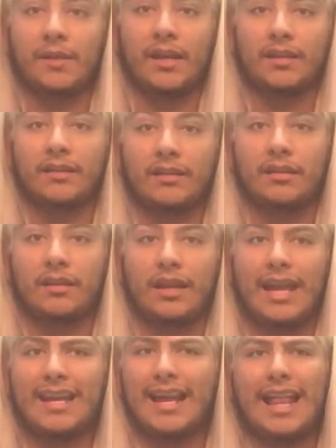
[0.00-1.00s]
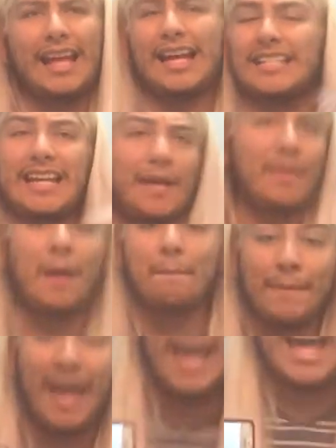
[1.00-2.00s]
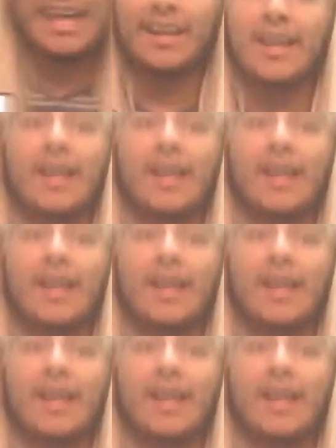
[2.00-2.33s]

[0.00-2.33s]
blonde. And like I said, I'm not mad.